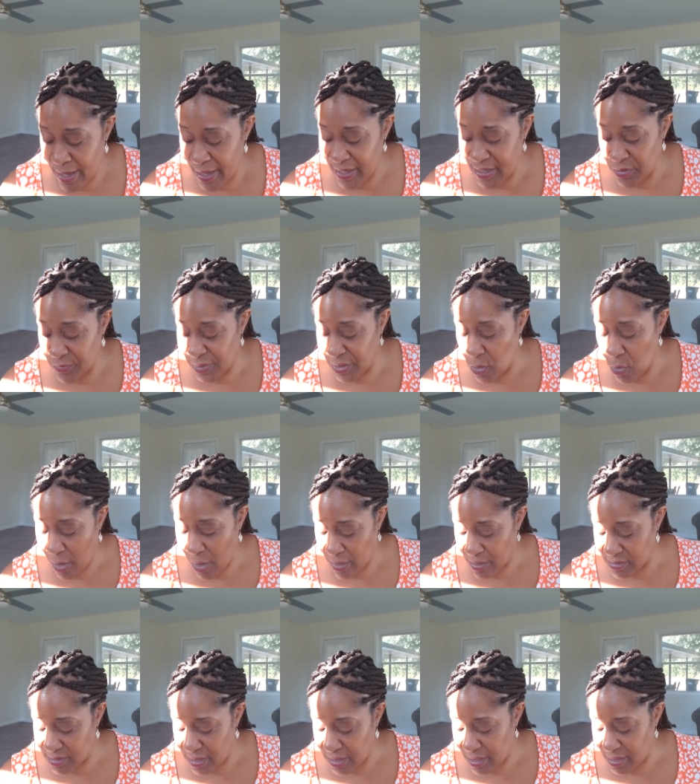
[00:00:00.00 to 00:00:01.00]
And it
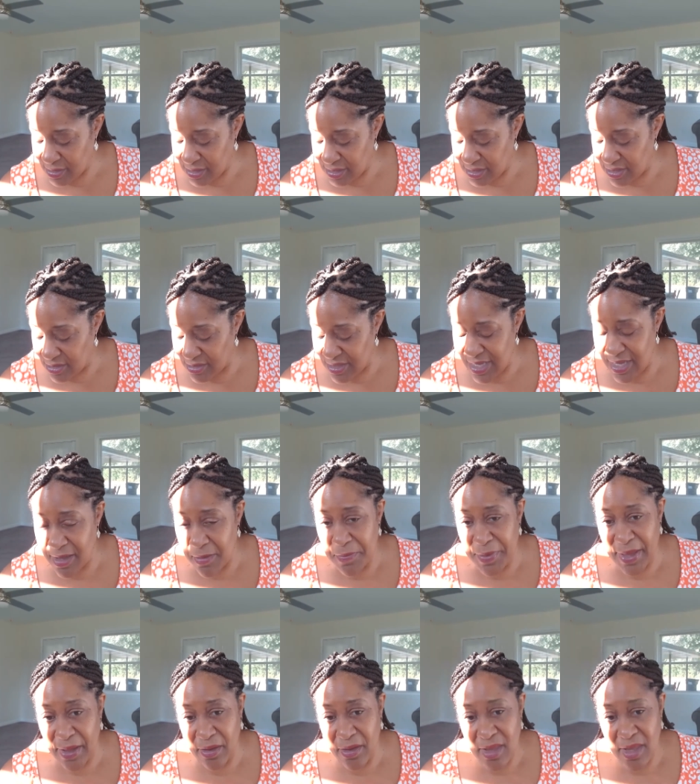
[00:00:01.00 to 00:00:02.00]
requires us to think
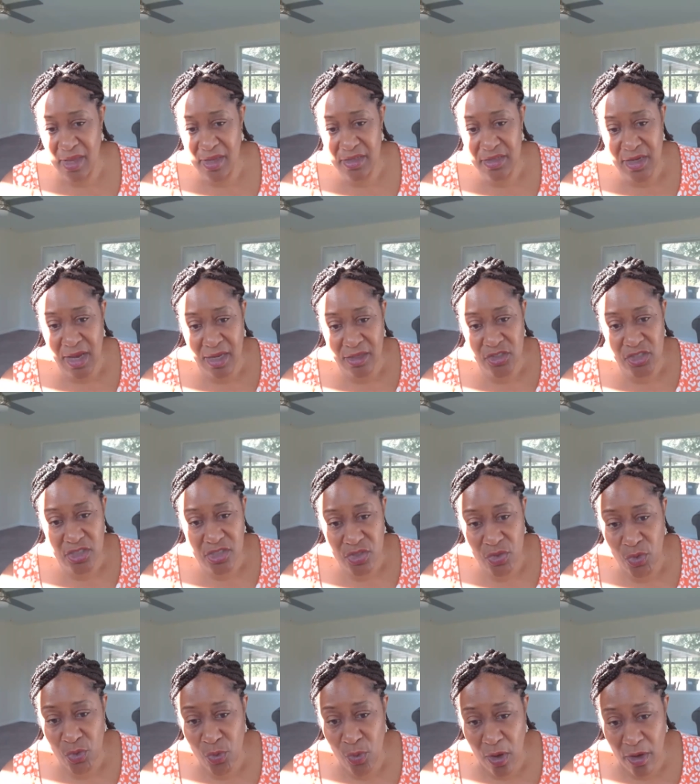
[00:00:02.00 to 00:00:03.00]
about not just
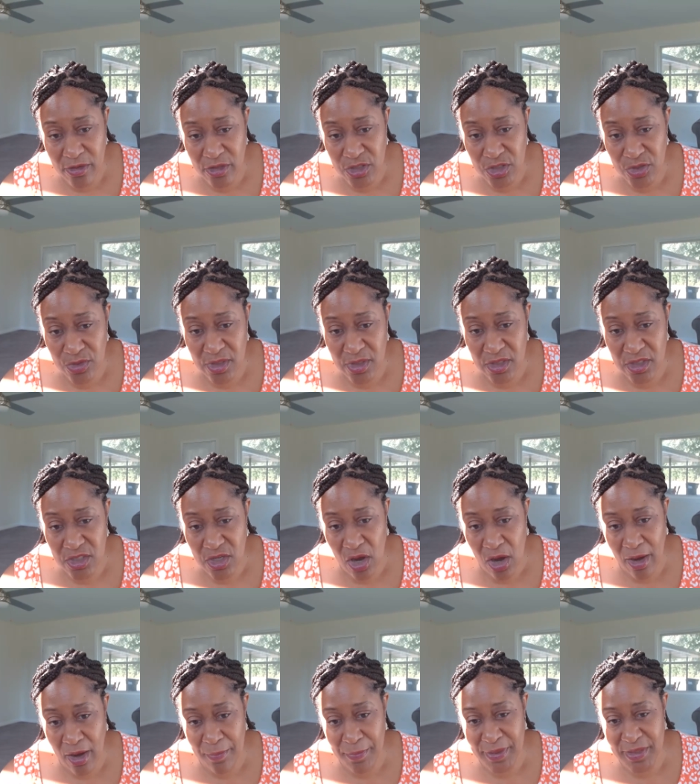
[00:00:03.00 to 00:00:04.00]
who our students
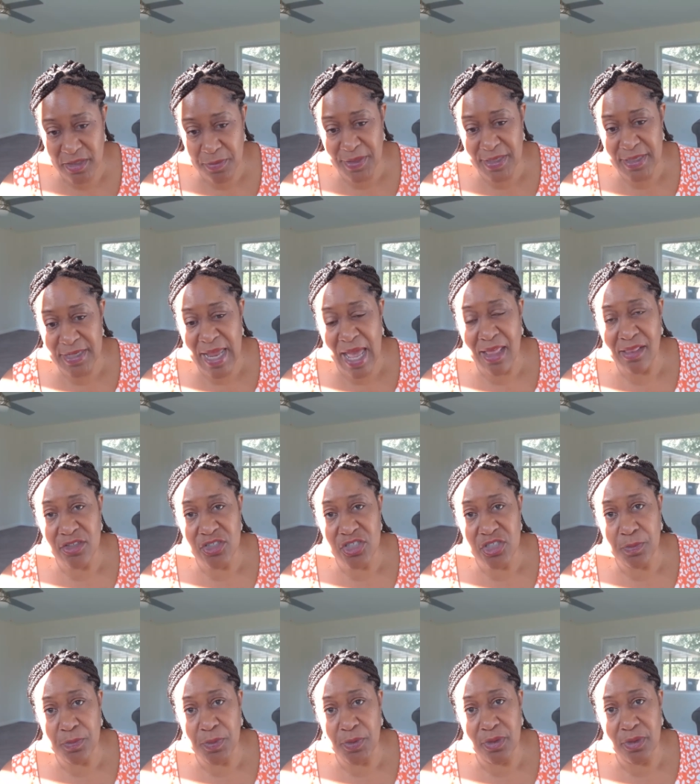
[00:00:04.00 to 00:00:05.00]
are, but to be
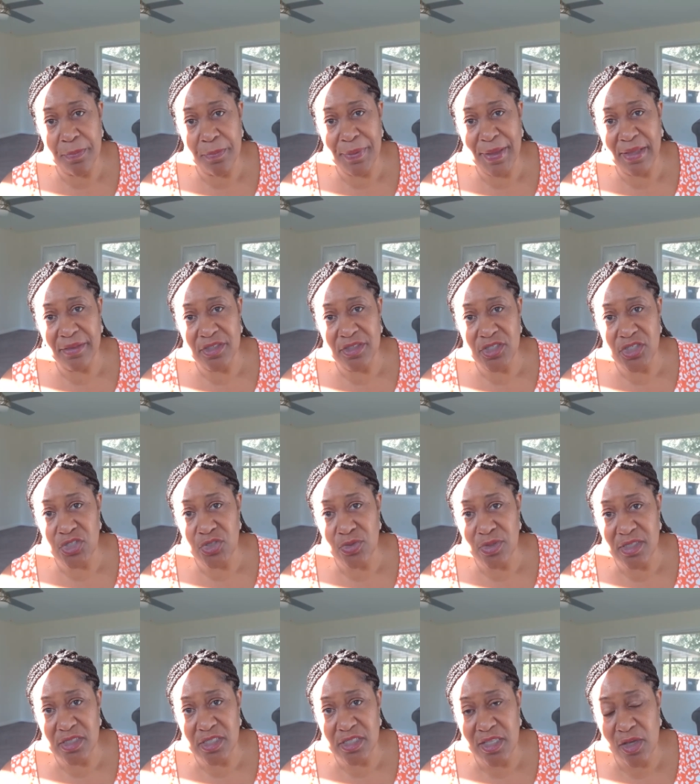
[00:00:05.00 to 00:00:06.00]
knowledgeable about the
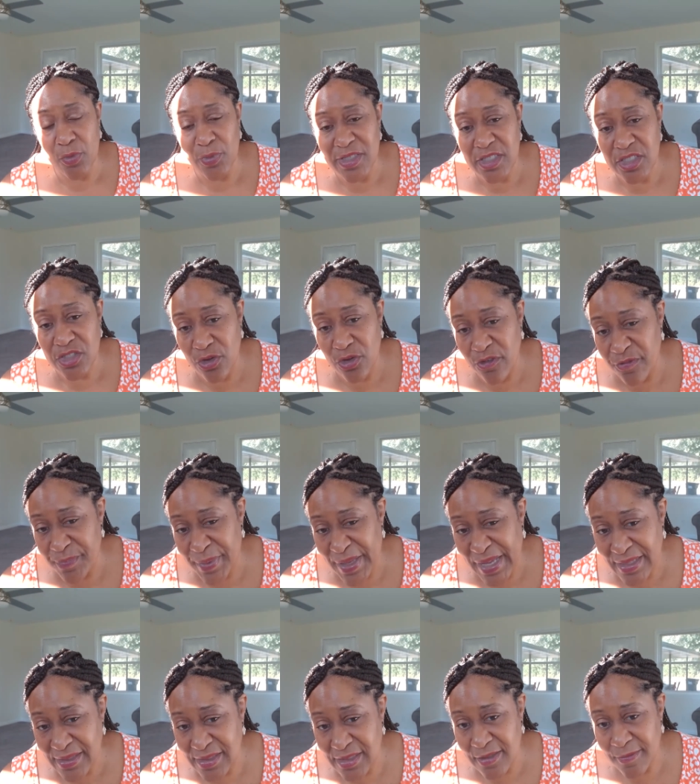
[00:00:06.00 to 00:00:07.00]
students that we serve
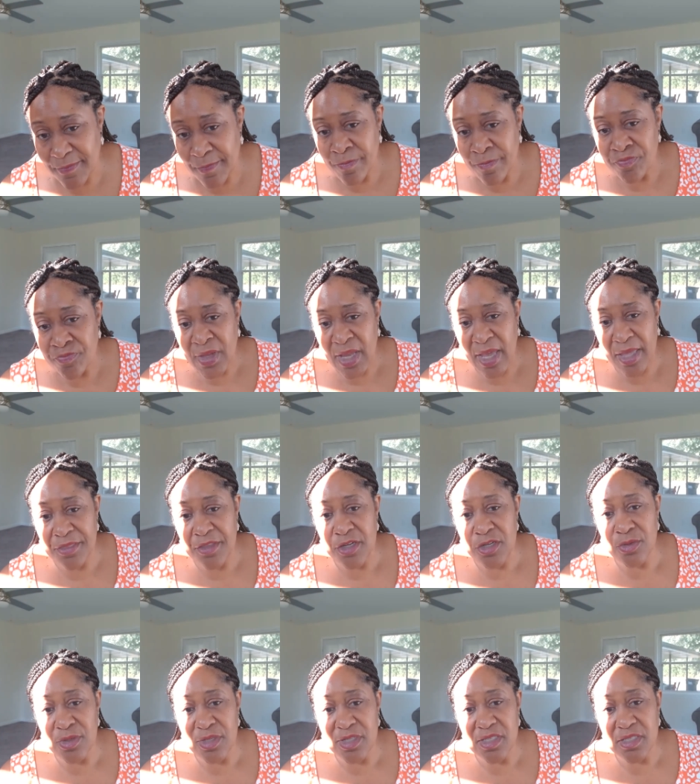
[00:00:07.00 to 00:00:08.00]
best and
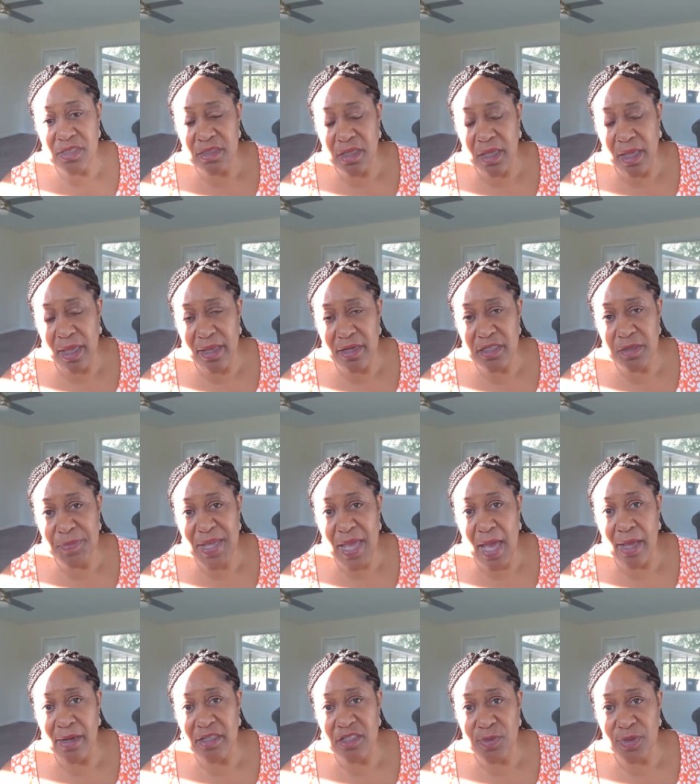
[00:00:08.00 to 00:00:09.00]
and to be
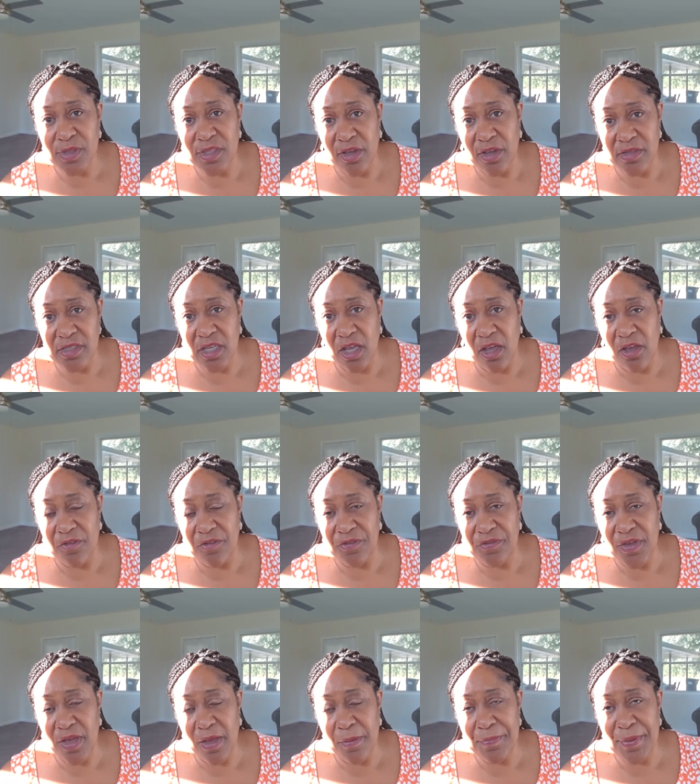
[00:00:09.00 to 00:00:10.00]
honest with ourselves
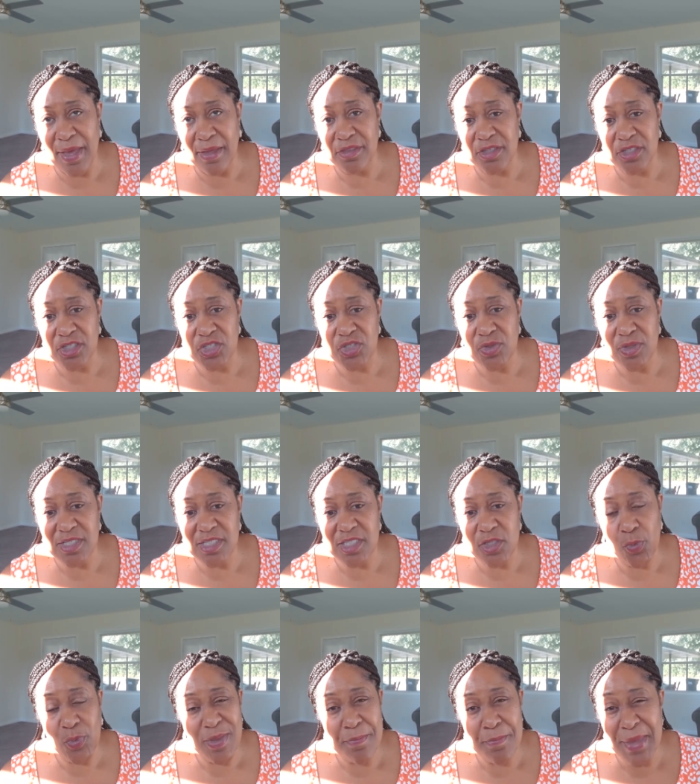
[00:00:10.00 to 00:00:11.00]
about the students
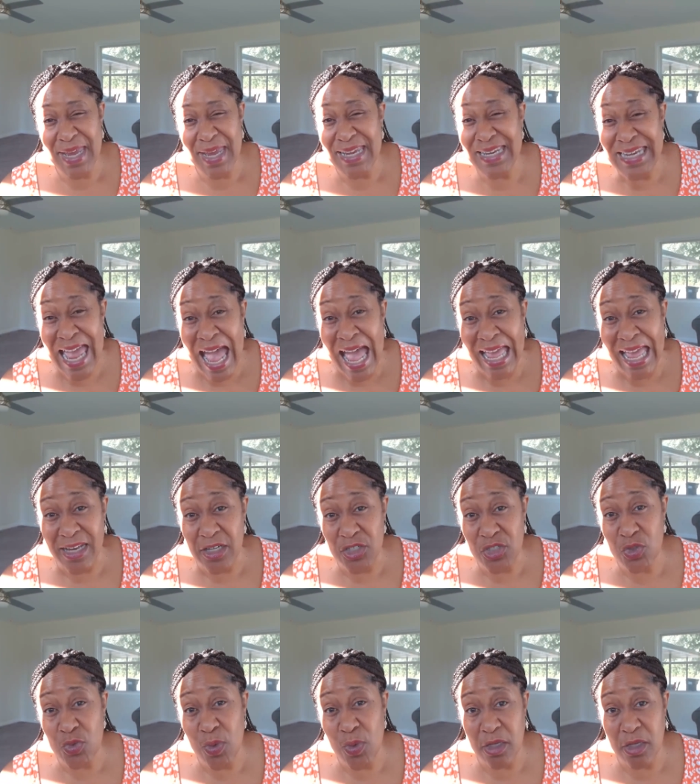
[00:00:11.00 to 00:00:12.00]
that we may not
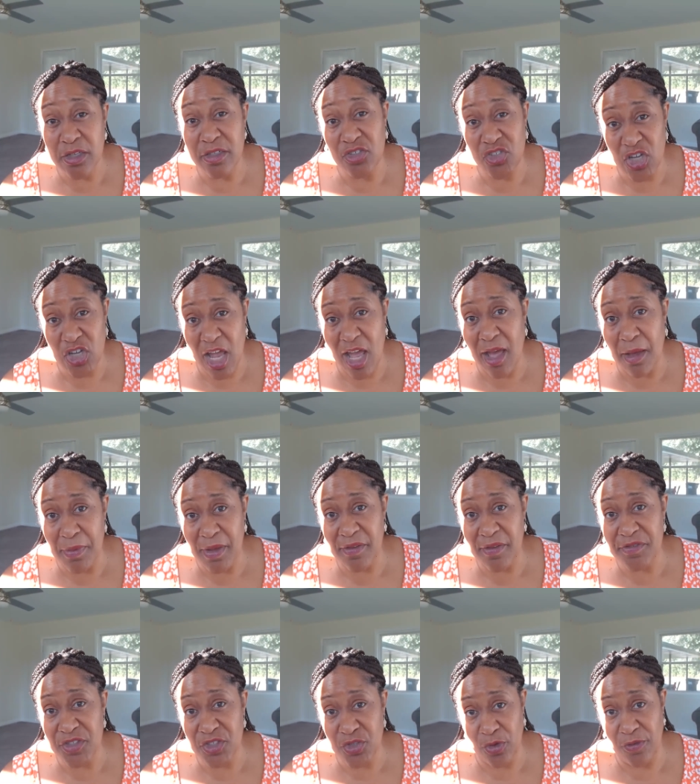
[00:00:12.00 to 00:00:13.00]
do a good job
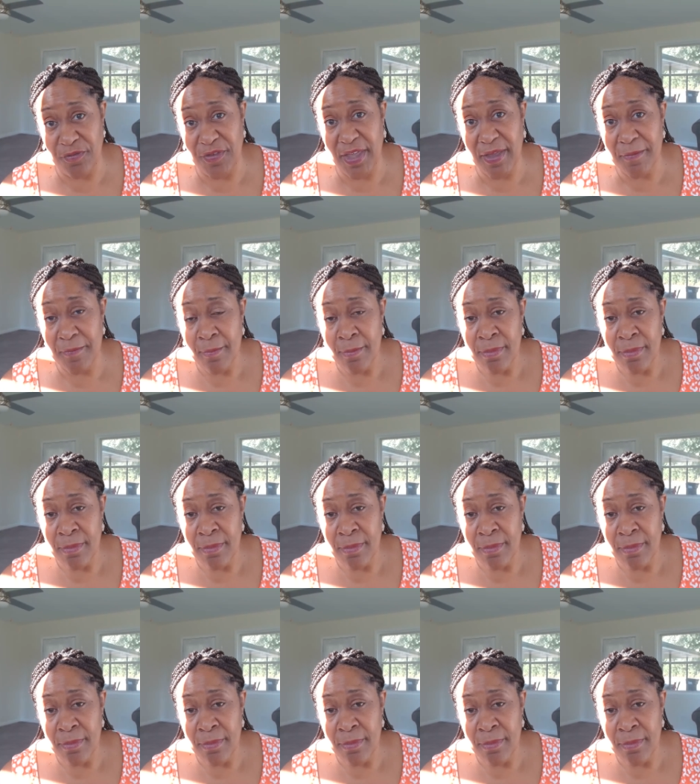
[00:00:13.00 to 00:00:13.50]
of serving.